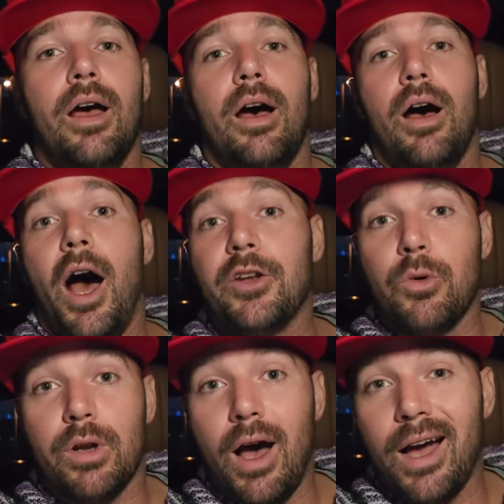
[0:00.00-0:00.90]
I
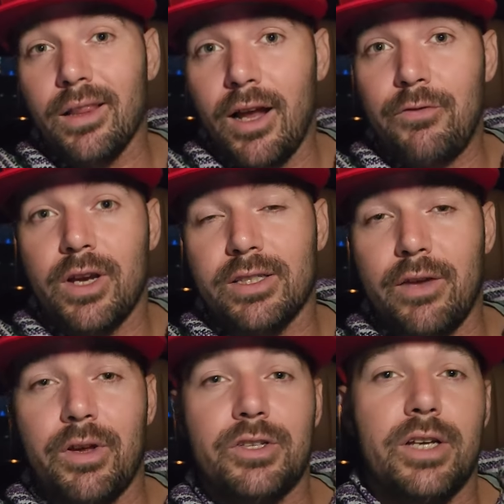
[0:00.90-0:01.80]
do want to highlight, if you guys
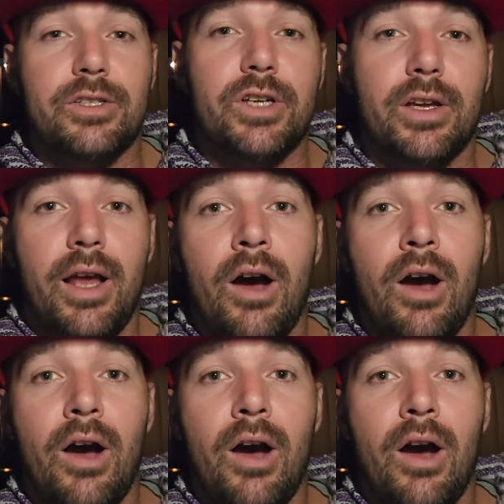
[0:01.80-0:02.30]
haven't got a chance to check it